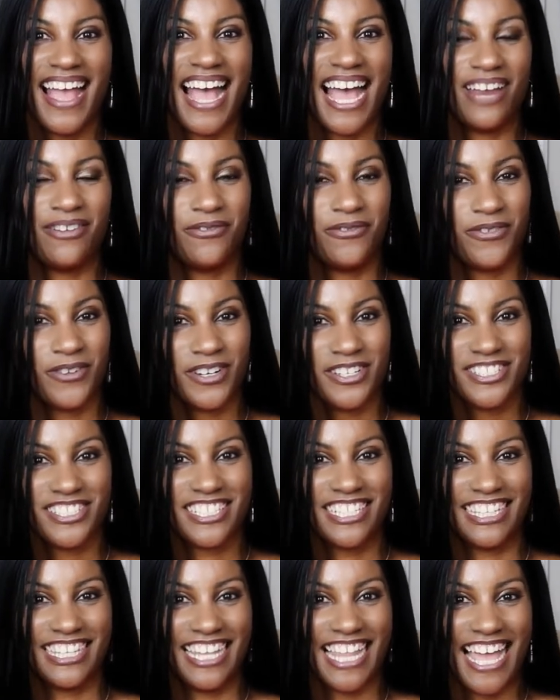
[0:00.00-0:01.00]
At
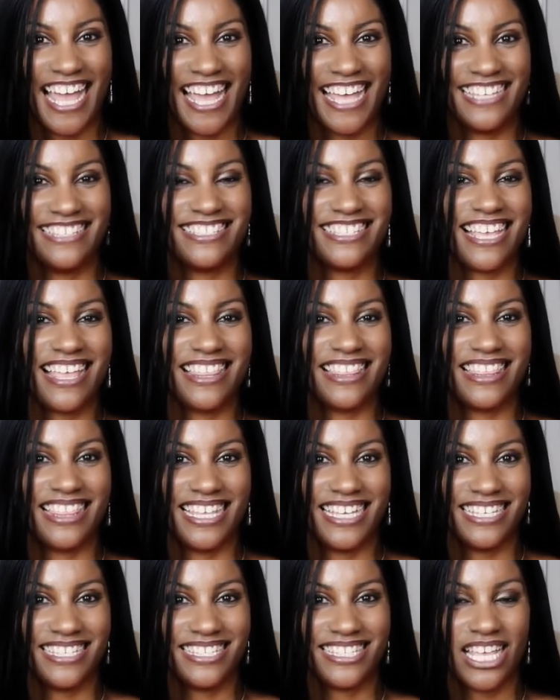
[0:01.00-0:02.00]
first glance,
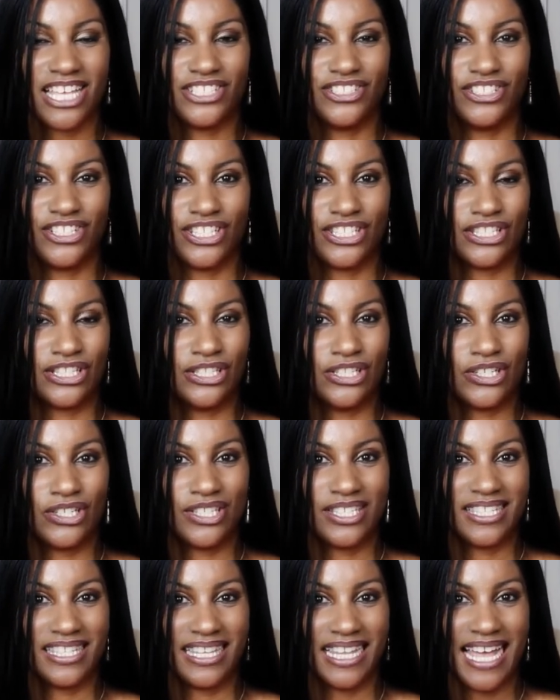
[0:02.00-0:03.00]
this just
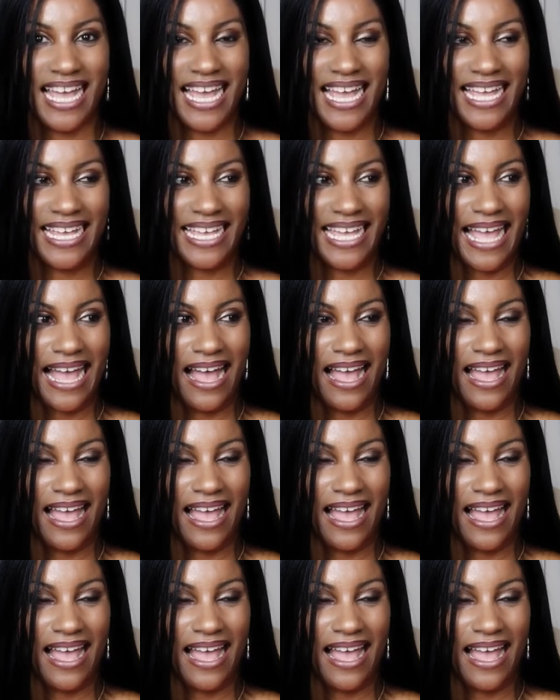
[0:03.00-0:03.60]
looks like